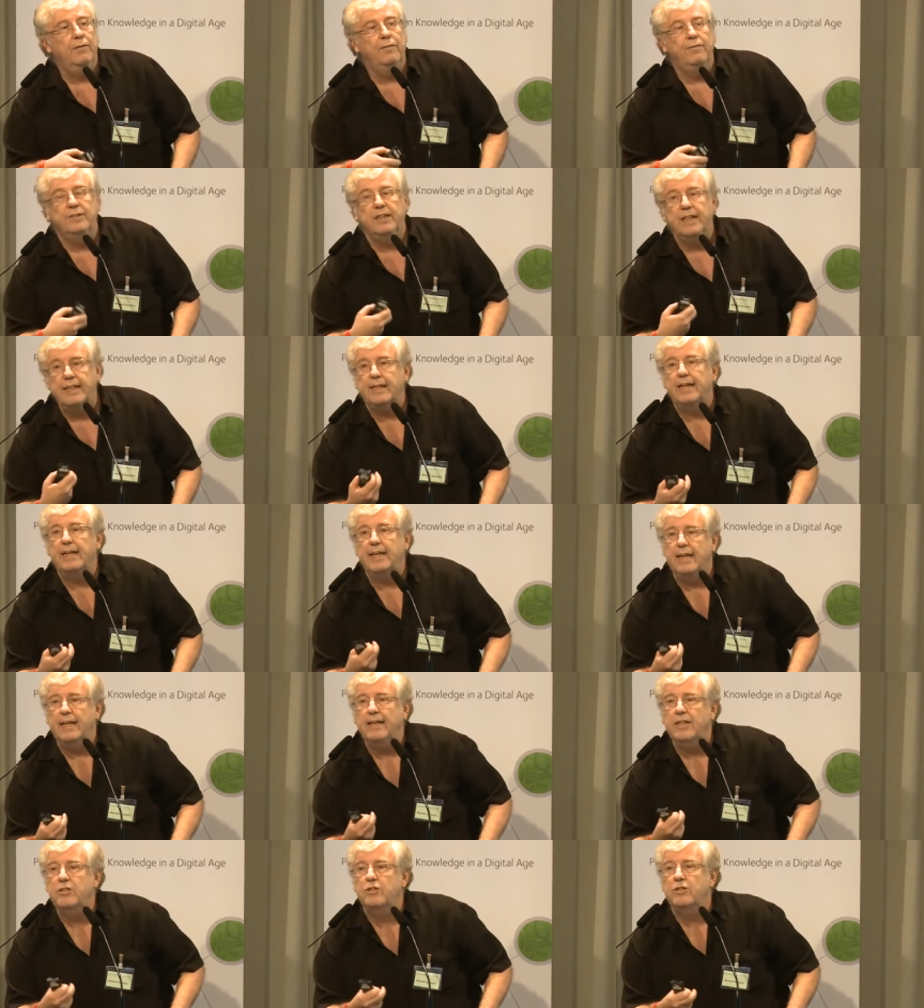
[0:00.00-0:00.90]
linking
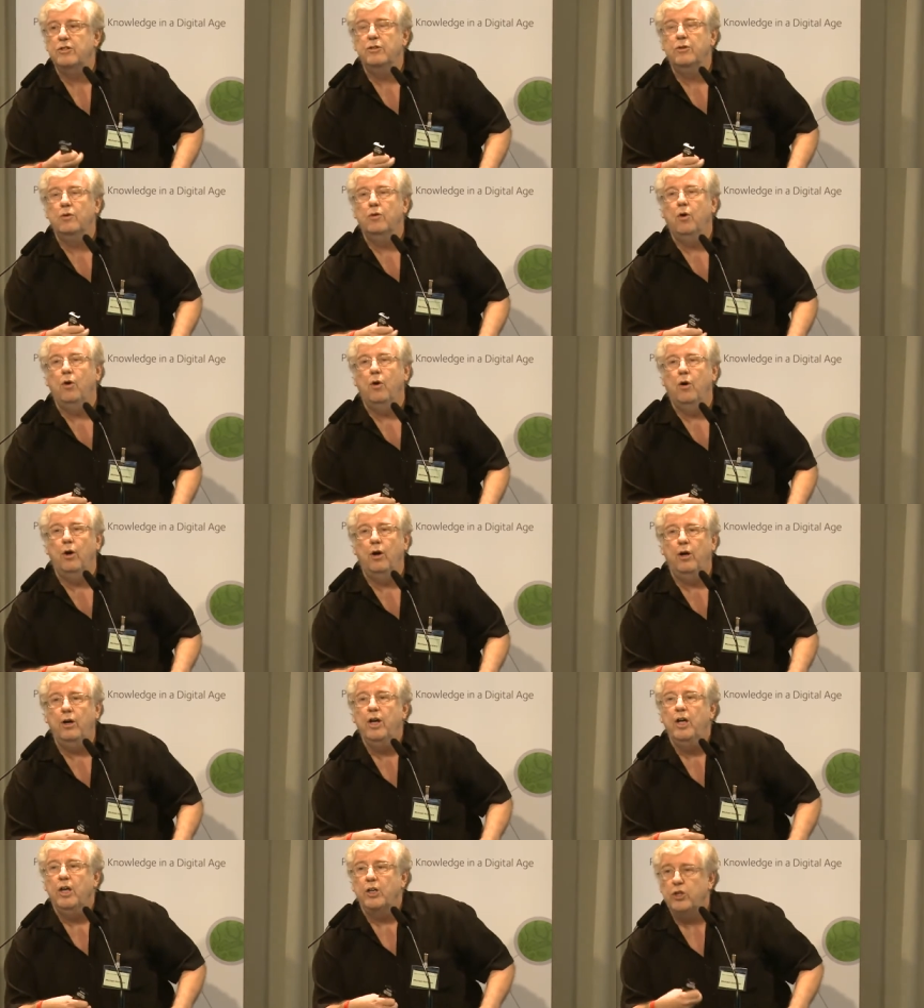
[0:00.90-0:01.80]
into
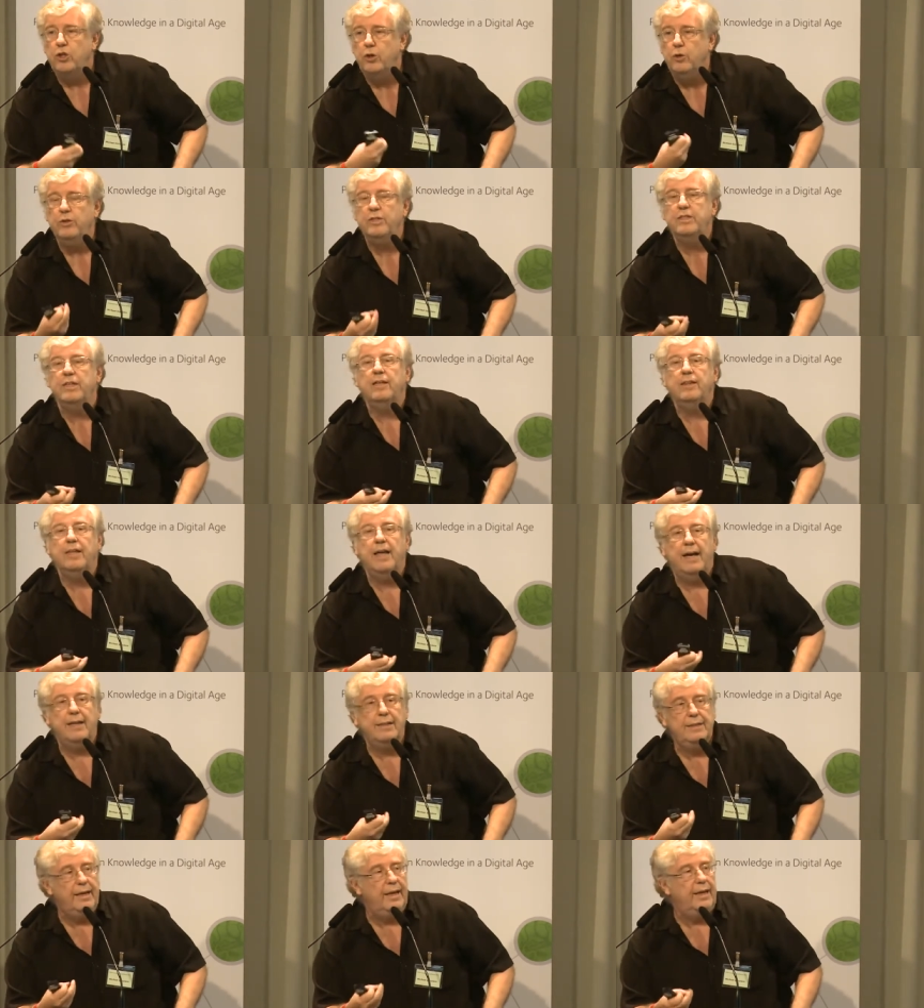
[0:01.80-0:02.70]
or using
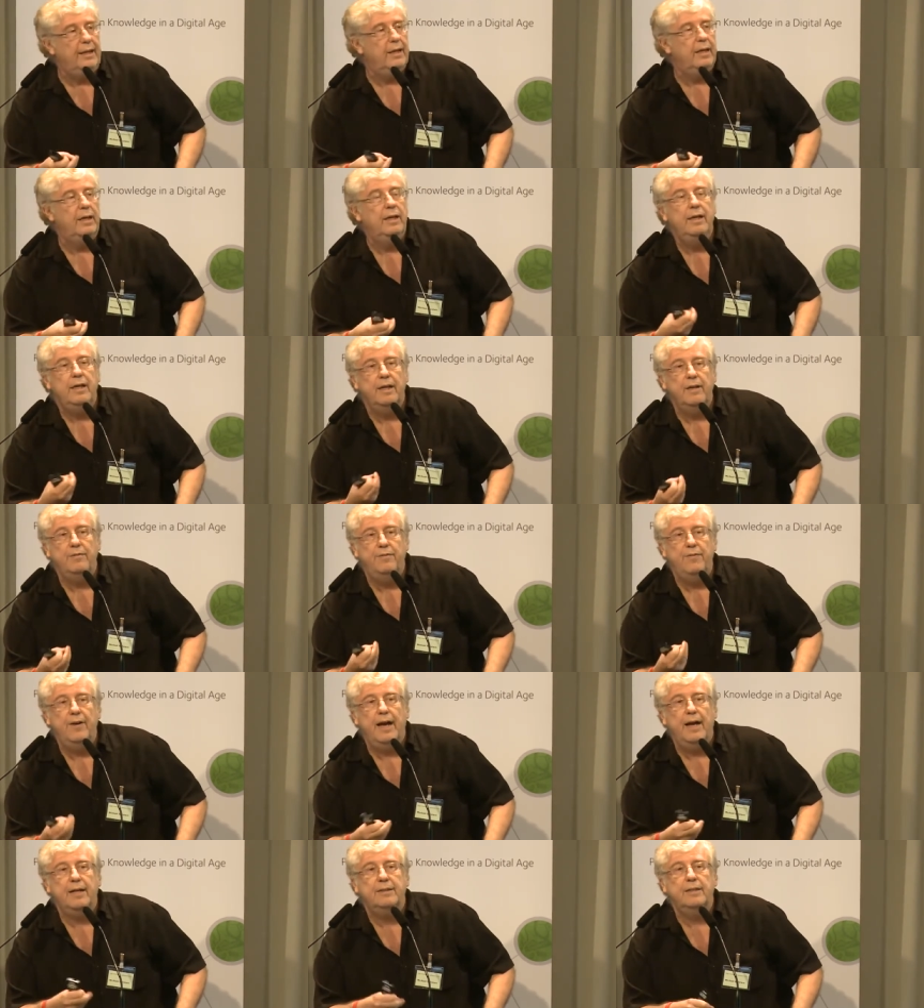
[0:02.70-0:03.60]
that data, in
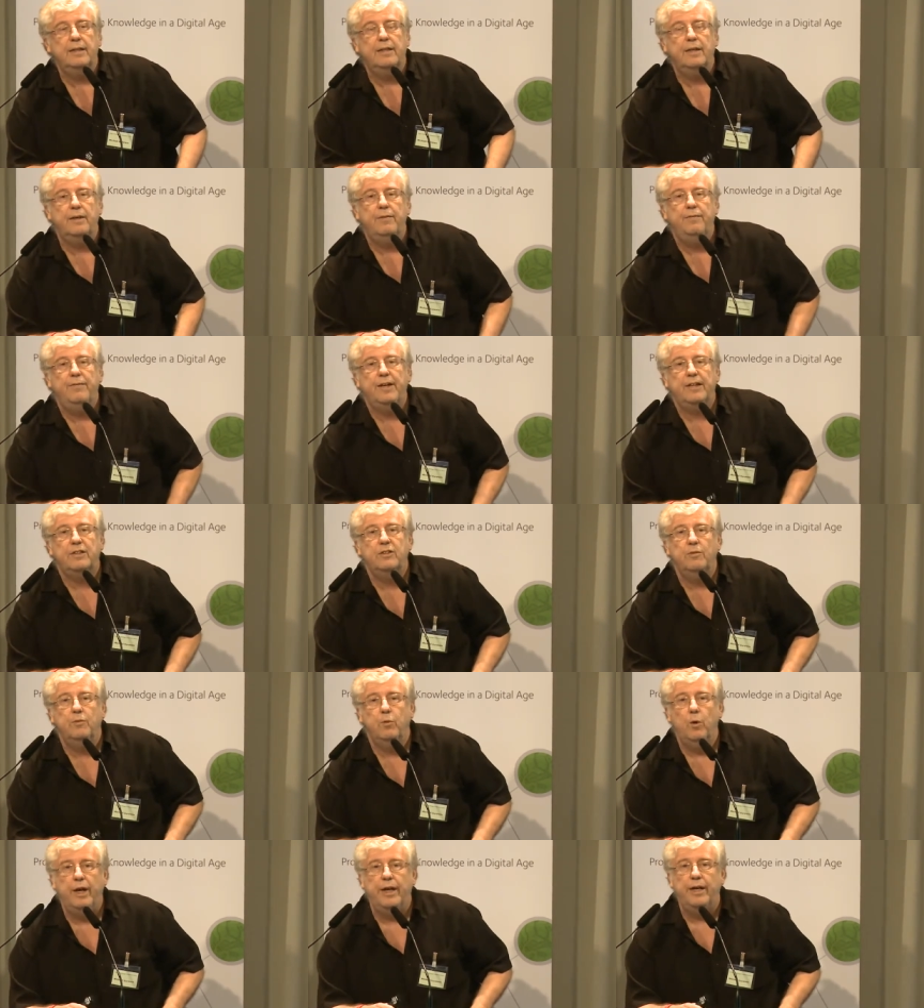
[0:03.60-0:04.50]
fact, in an
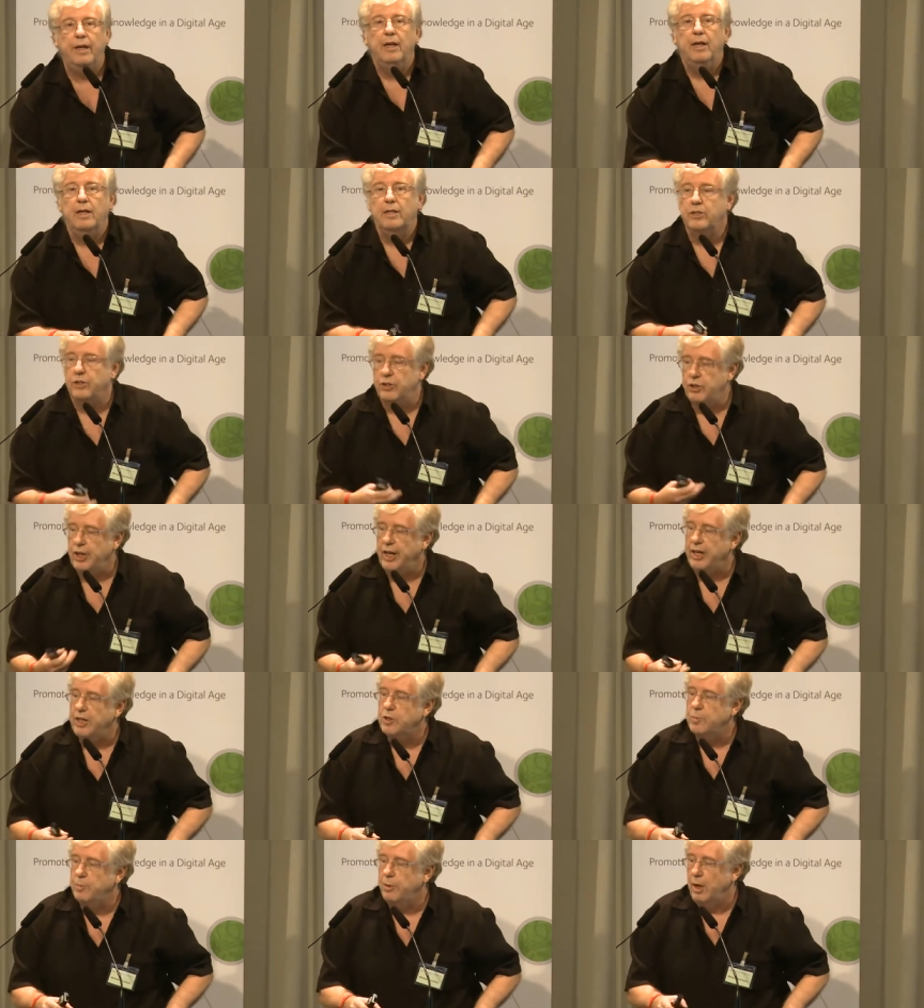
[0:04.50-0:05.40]
effective way to
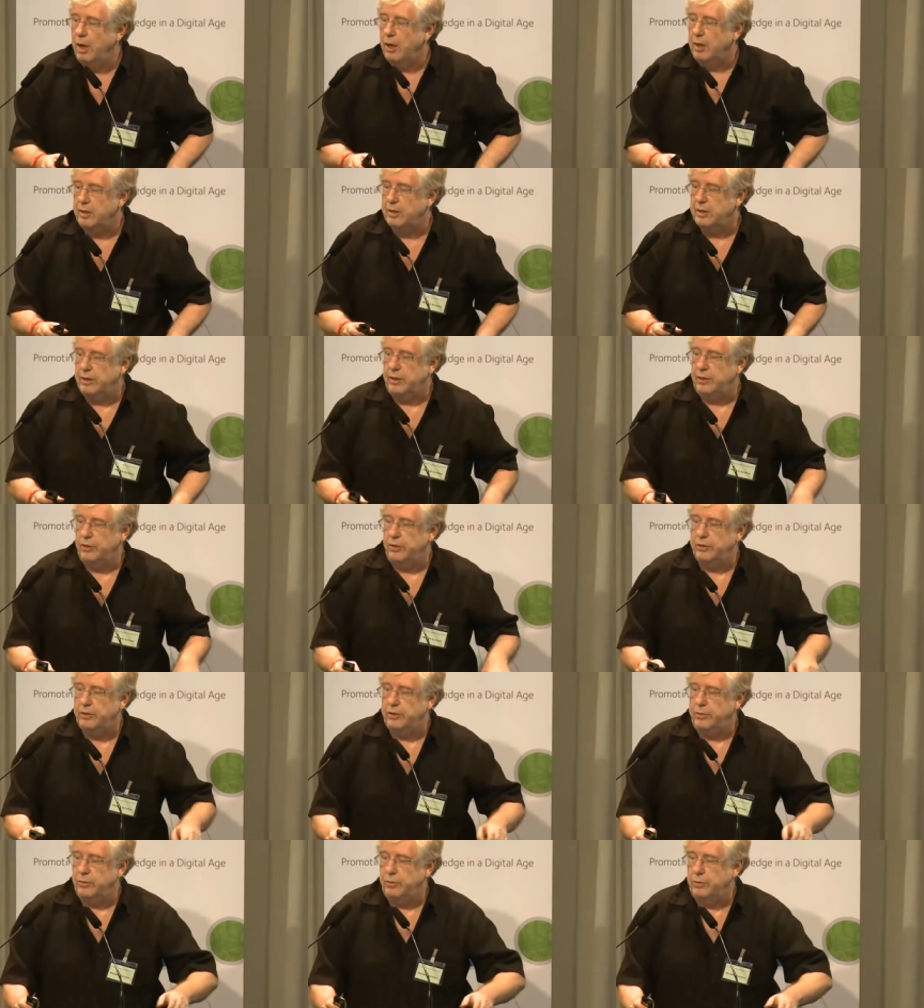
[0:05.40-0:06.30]
change policy or
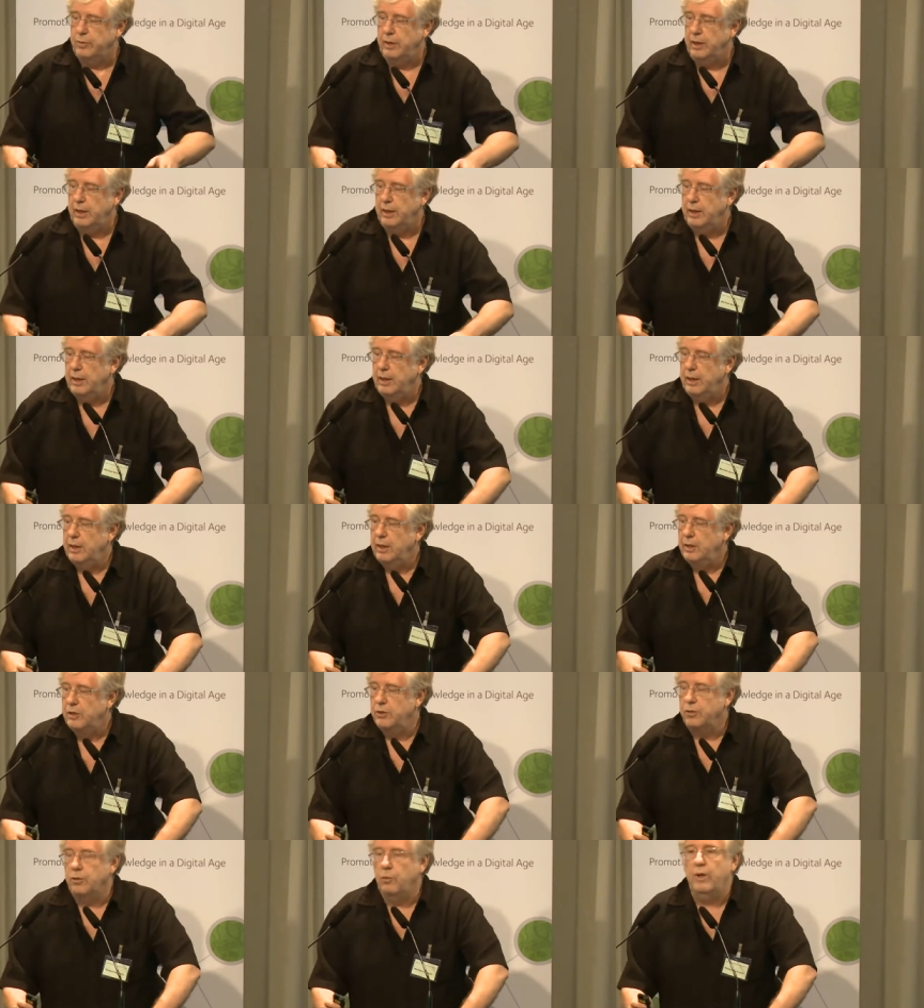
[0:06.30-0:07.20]
to
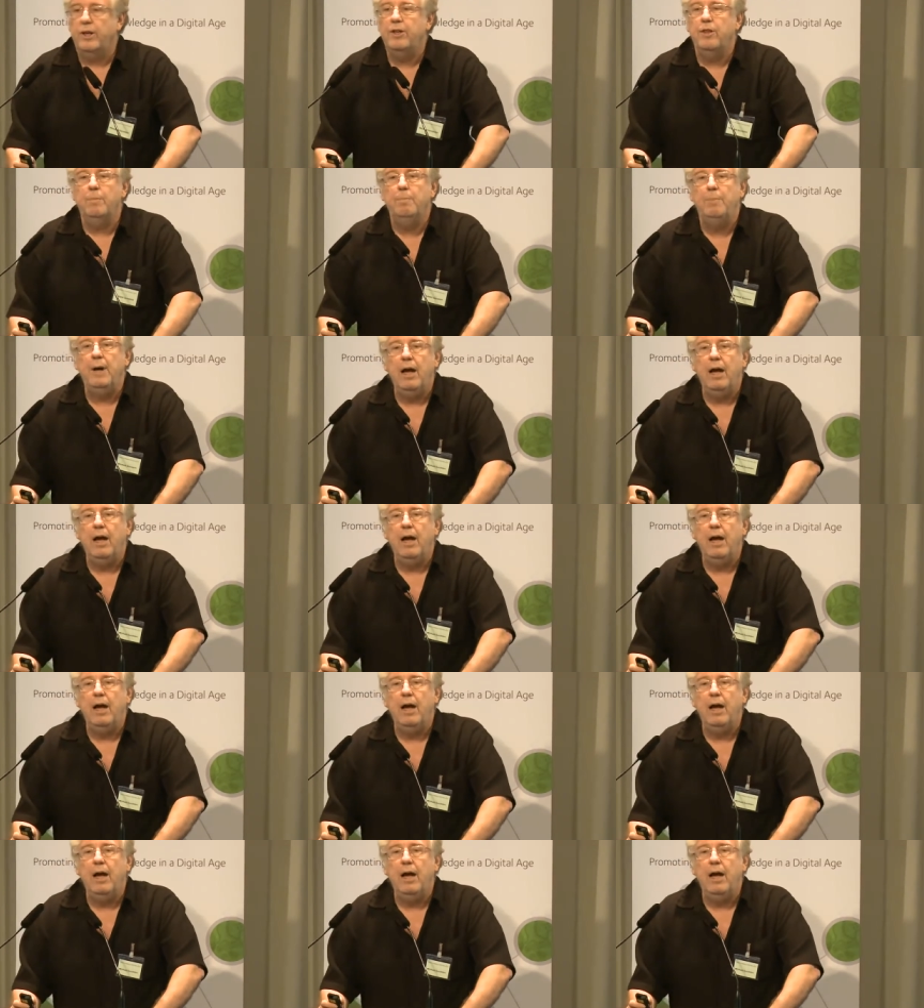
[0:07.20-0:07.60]
what are the